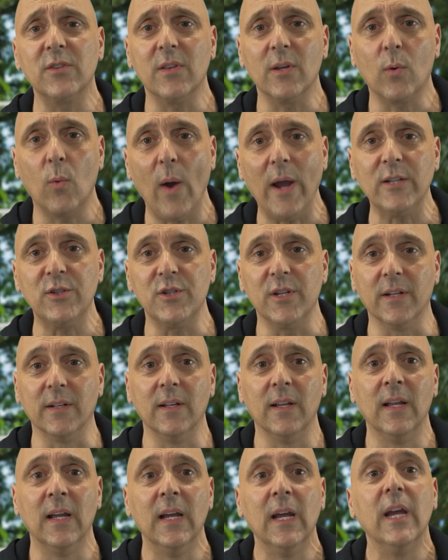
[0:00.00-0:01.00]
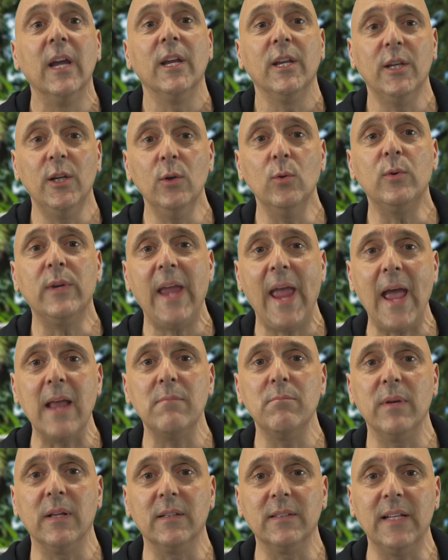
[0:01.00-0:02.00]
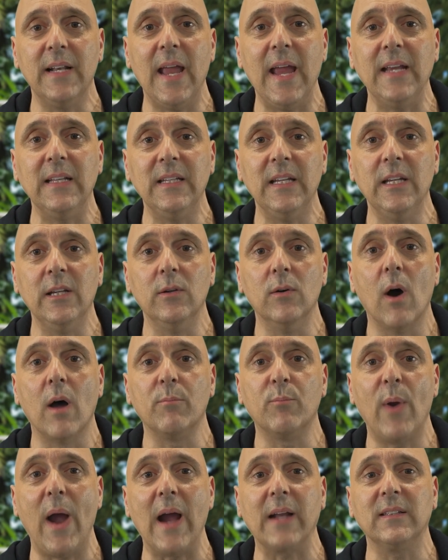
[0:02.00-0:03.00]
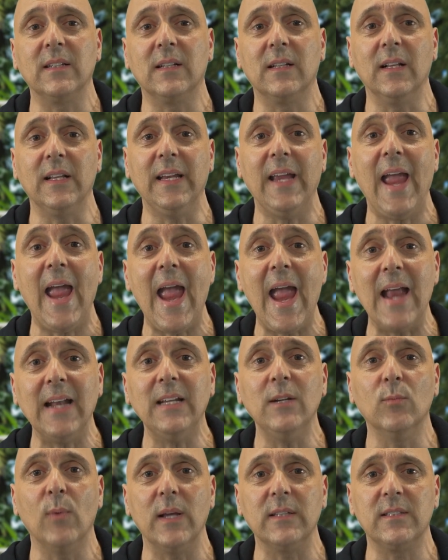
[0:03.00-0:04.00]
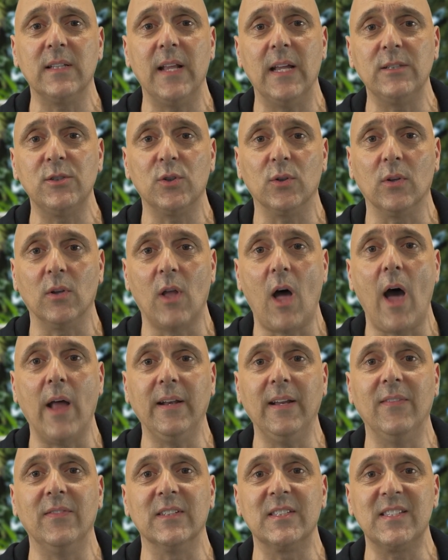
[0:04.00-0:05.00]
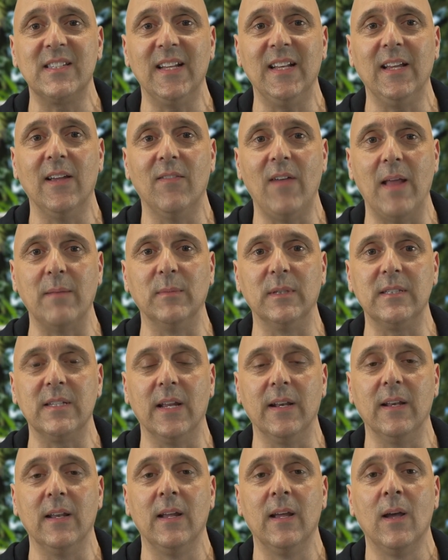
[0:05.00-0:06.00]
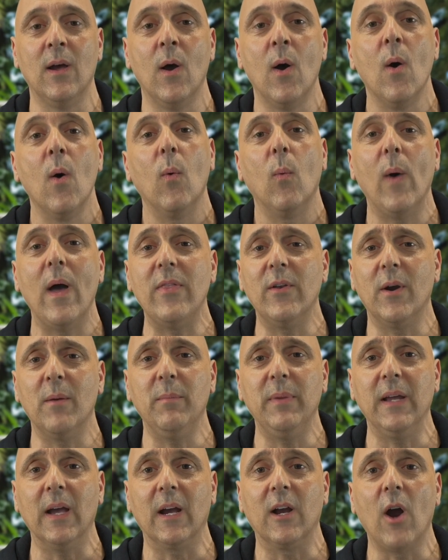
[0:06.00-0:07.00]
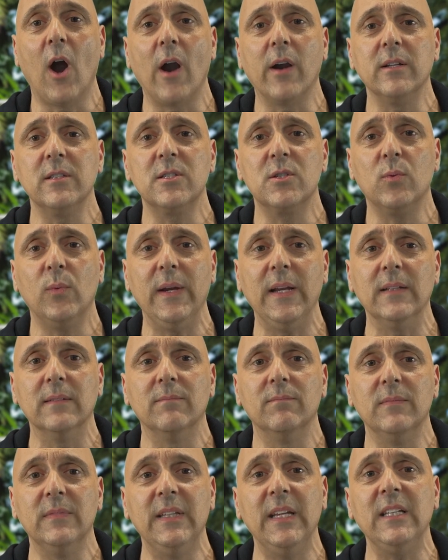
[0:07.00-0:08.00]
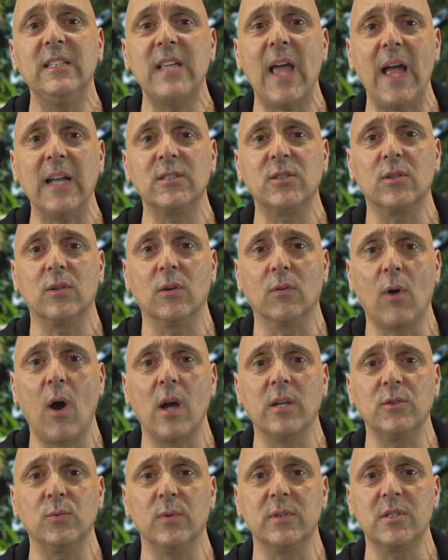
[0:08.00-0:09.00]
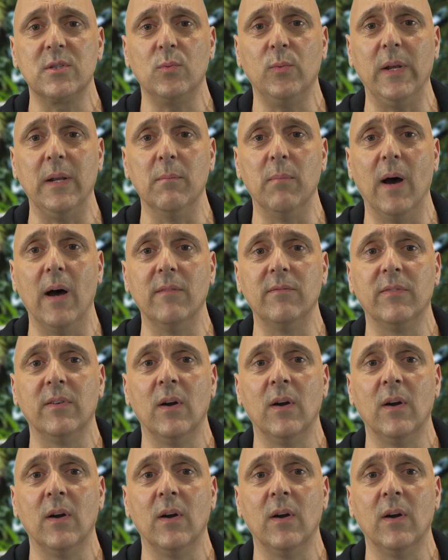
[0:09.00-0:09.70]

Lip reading: the question, you can build an ADU on practically any residential lot in the City of Edmonton. Whether it be a garden suite, detached garage with suite above,